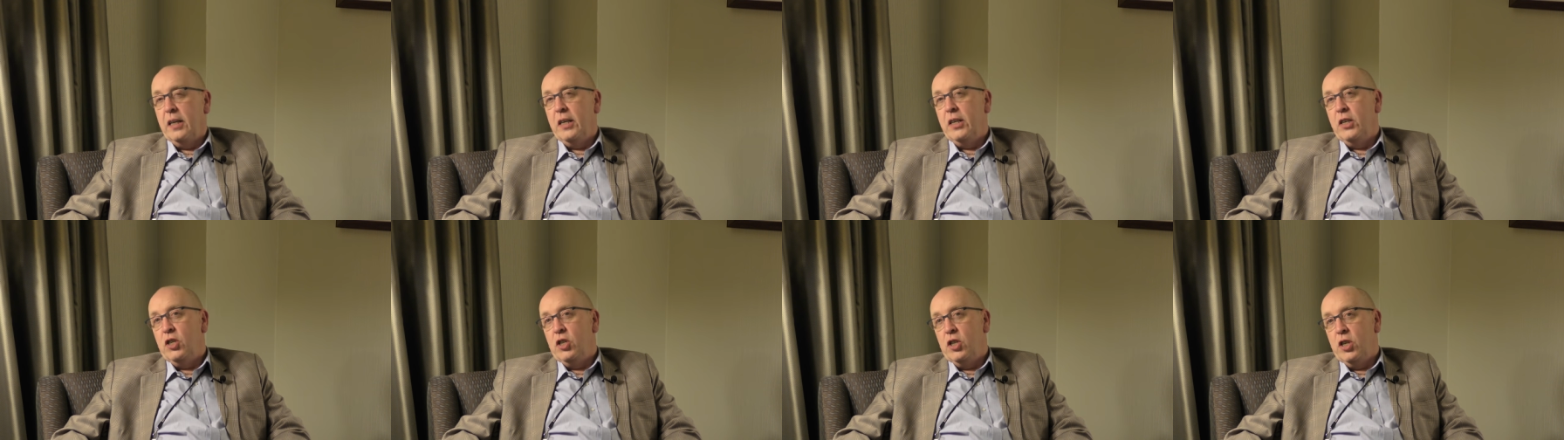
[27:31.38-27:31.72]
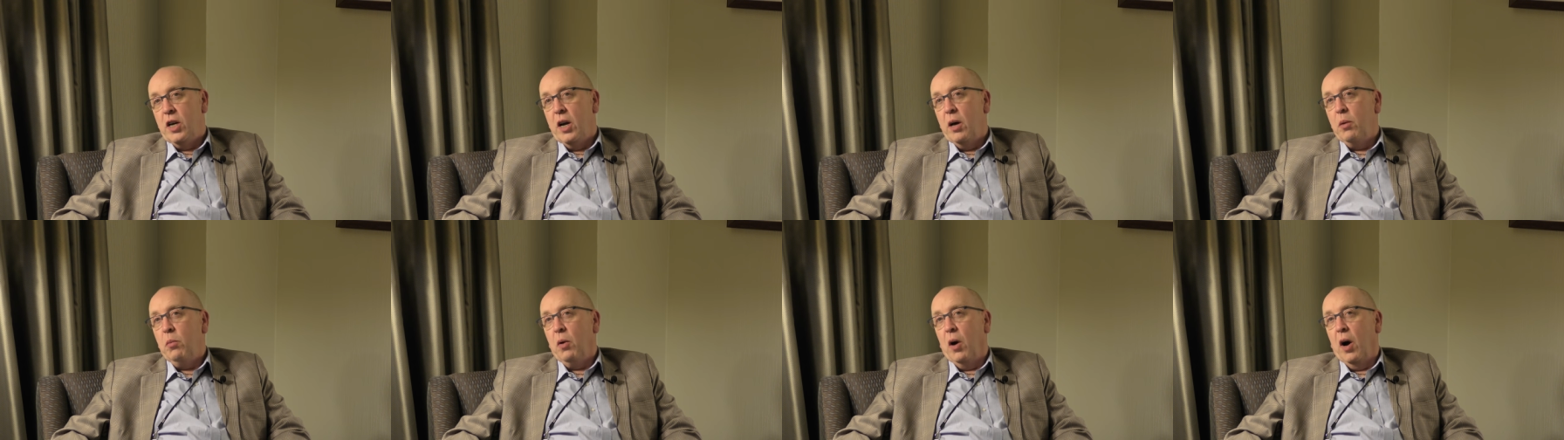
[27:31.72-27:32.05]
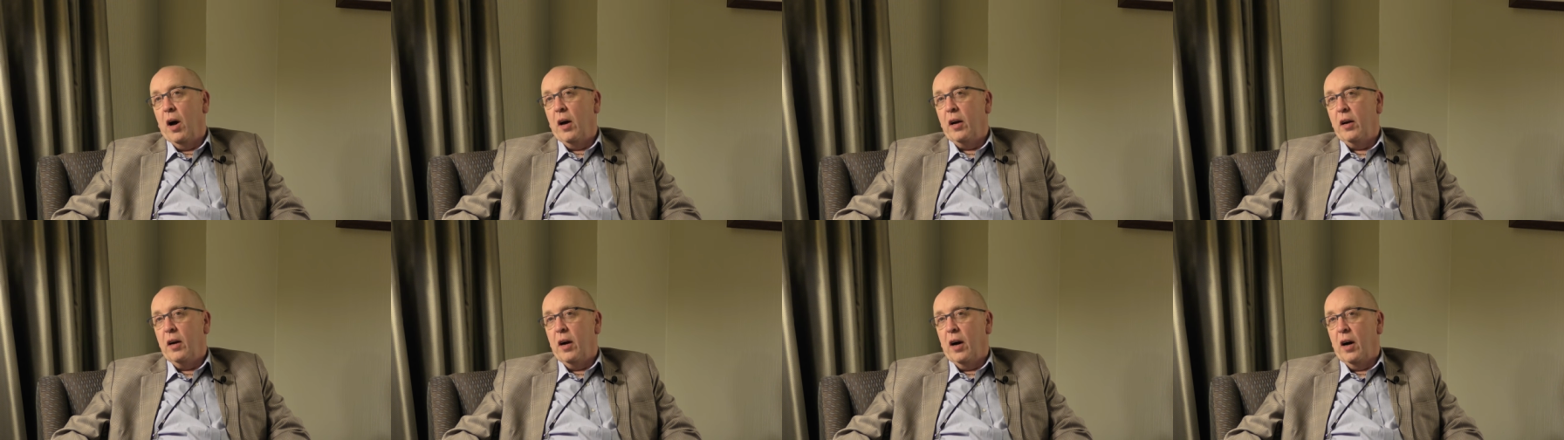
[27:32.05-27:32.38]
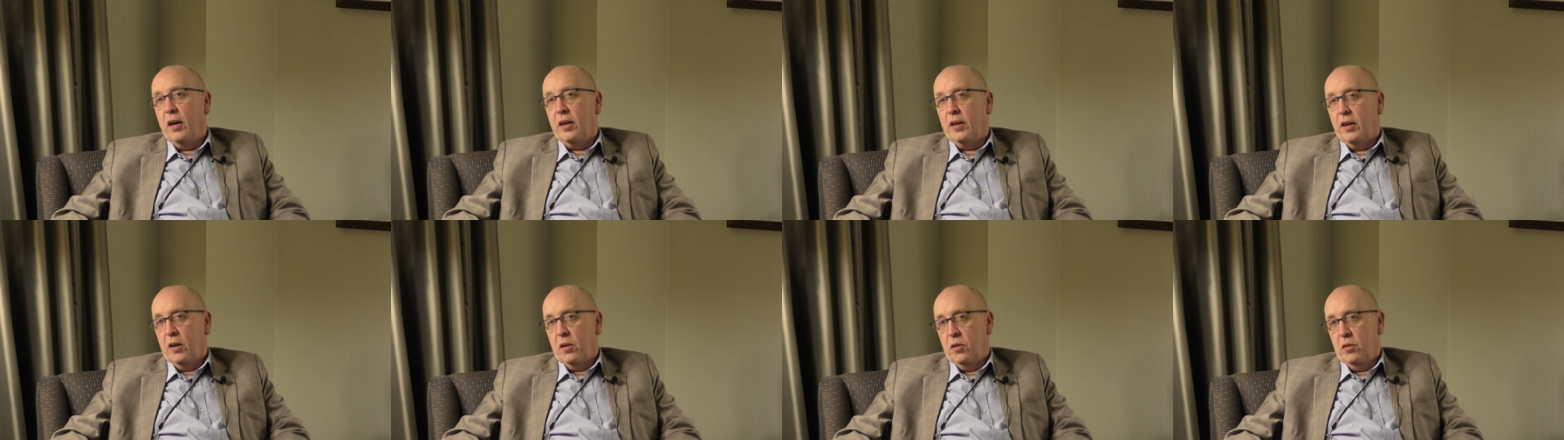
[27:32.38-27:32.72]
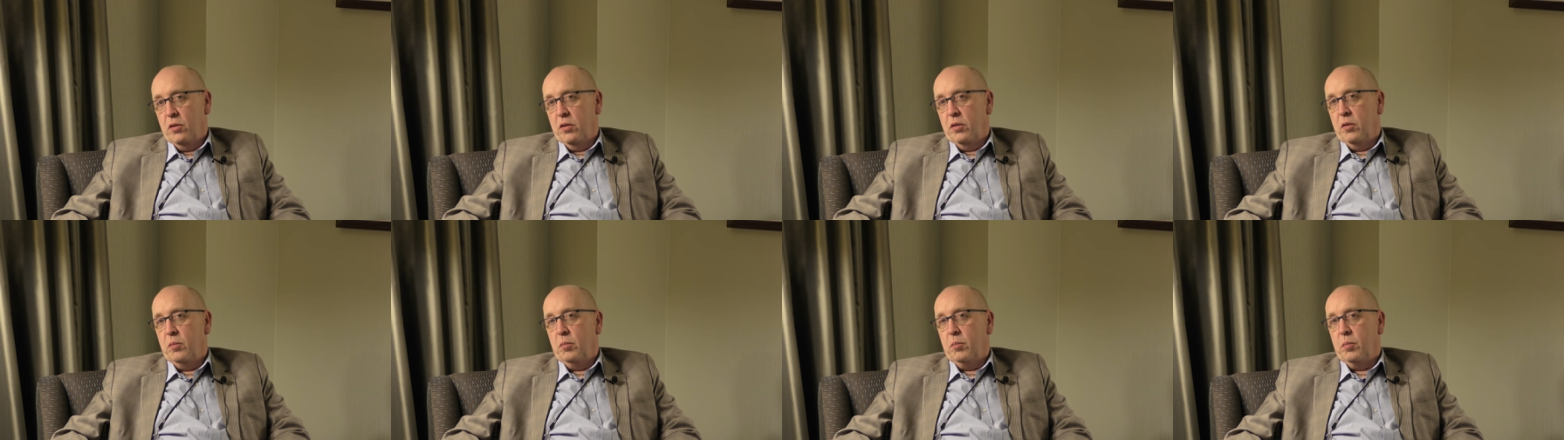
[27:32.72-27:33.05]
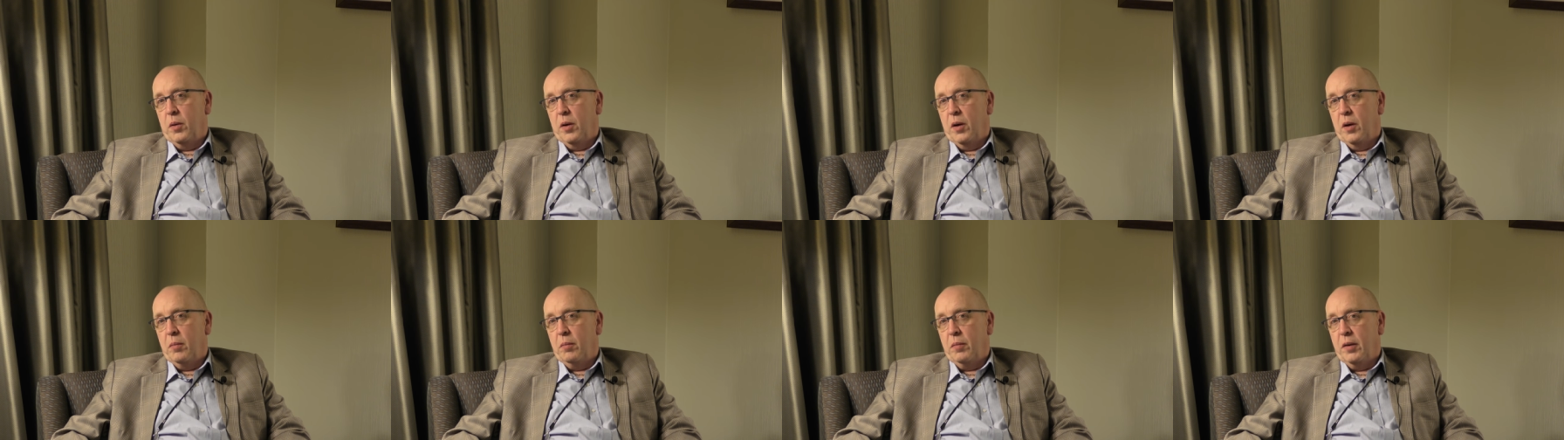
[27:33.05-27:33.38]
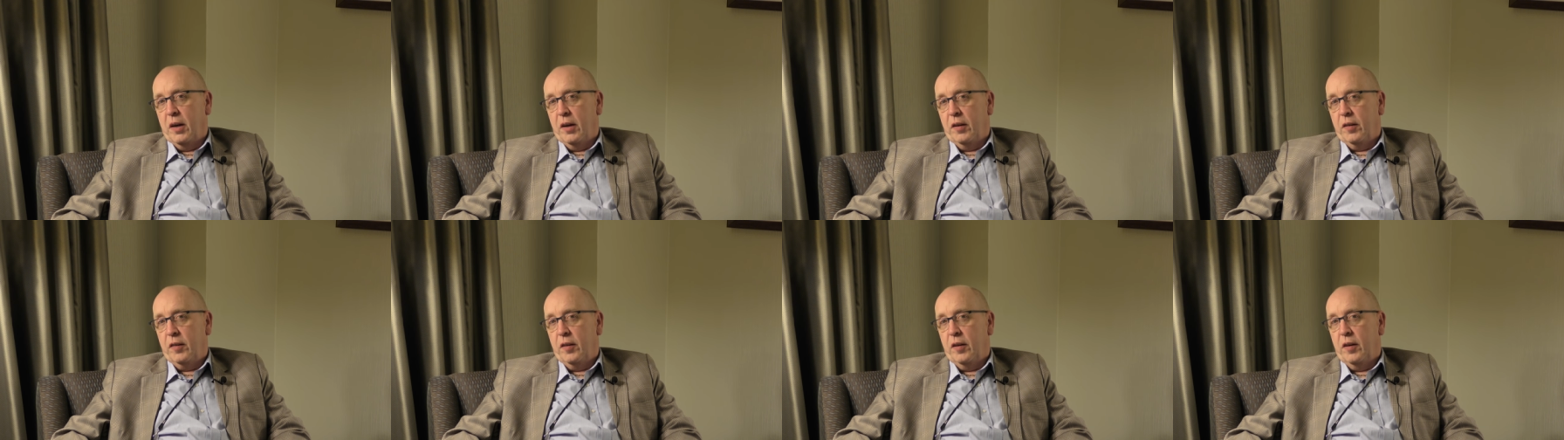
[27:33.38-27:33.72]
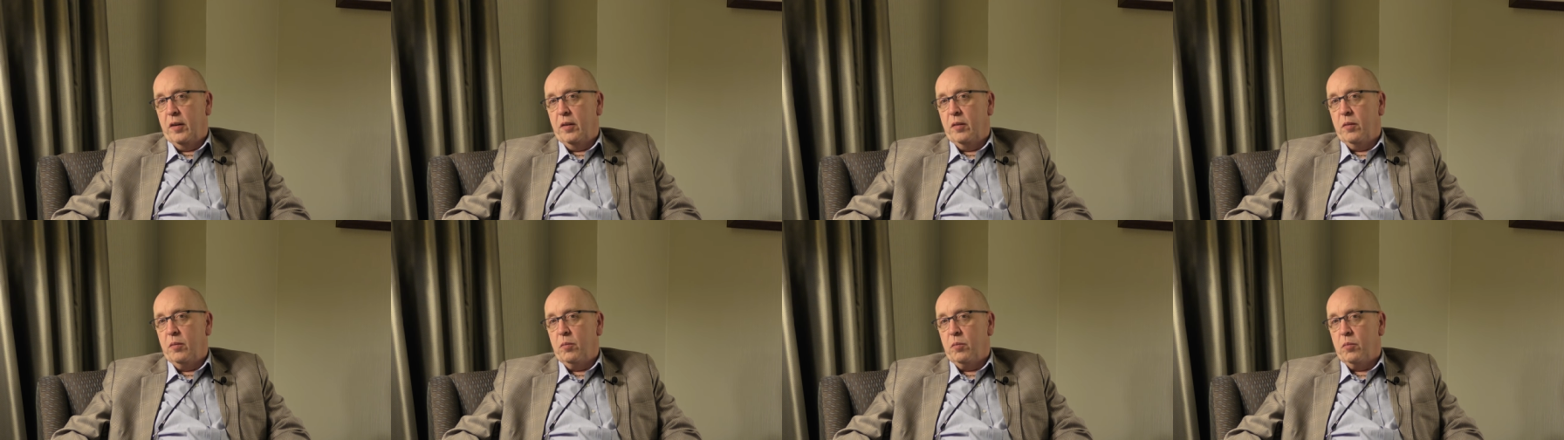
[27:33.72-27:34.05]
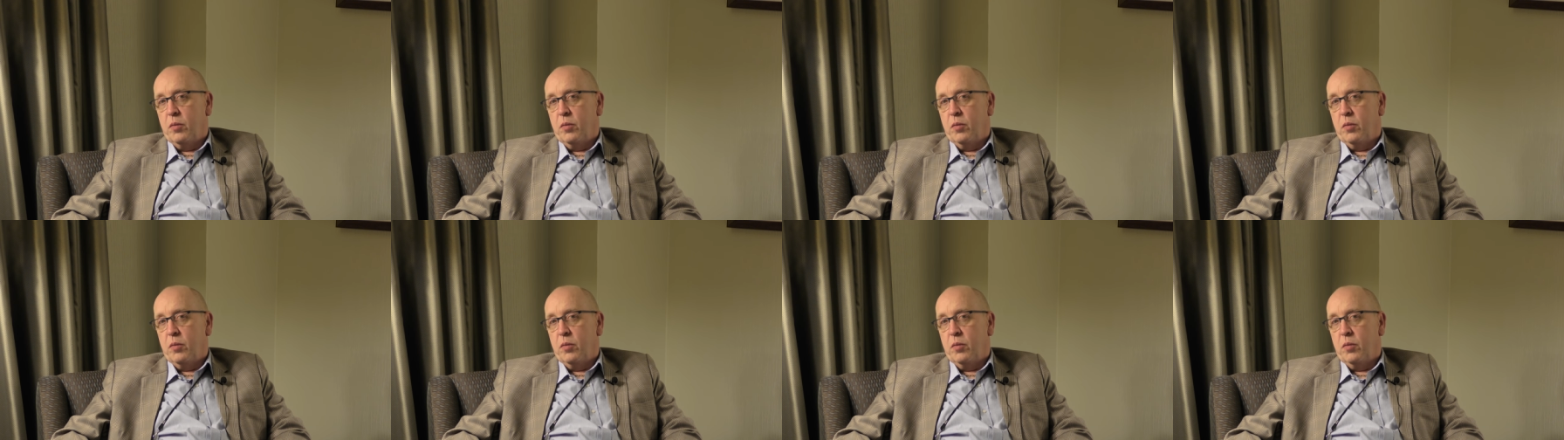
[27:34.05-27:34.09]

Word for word: Do you know what? I, I don't, but I'm guessing